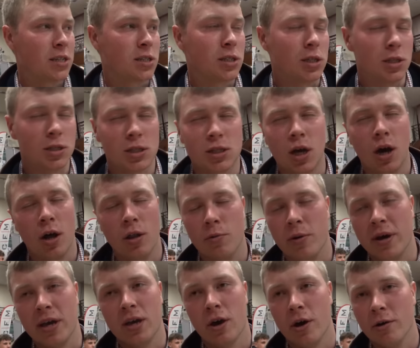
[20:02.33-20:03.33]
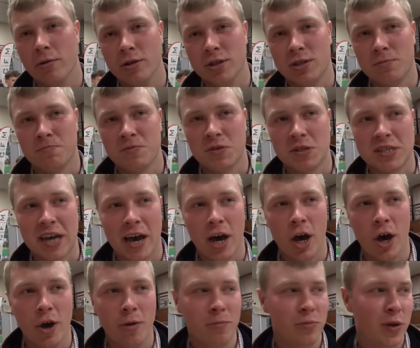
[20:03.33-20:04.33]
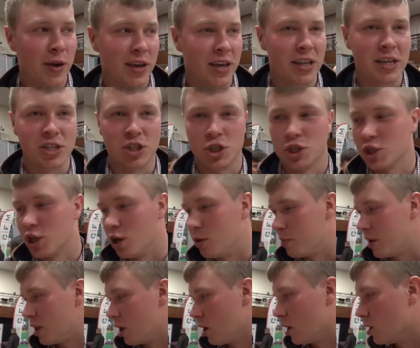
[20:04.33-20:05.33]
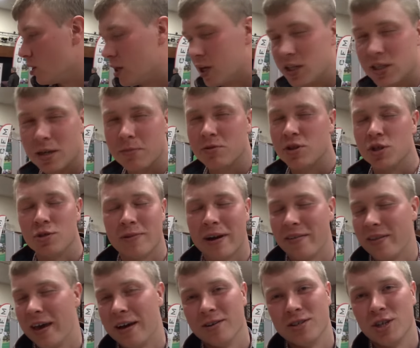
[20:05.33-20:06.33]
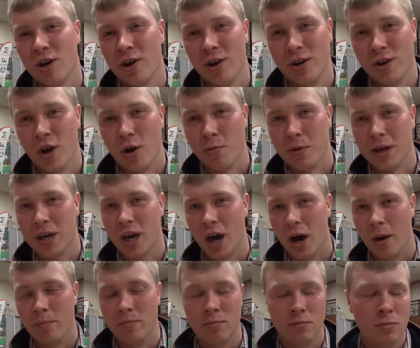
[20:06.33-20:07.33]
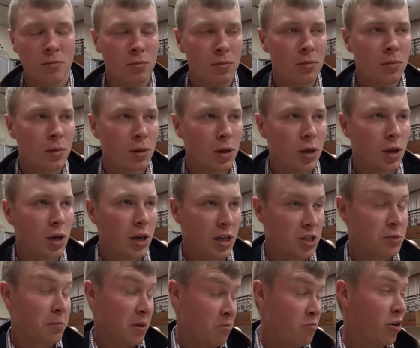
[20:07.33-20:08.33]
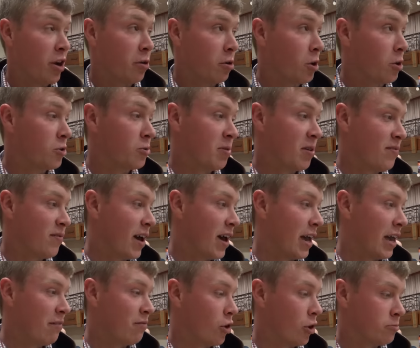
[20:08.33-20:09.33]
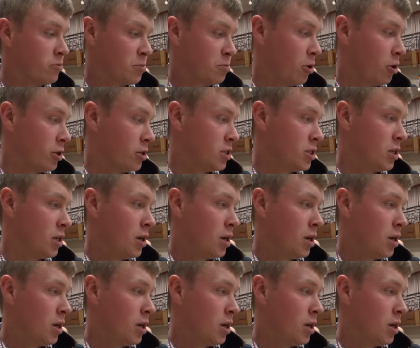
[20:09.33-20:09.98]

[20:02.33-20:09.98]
I think the start of the week I was sat at home thinking it's just going to be like the exhibitors ran the outside and nobody come. It's been really good, to be fair. Even I'm surprised.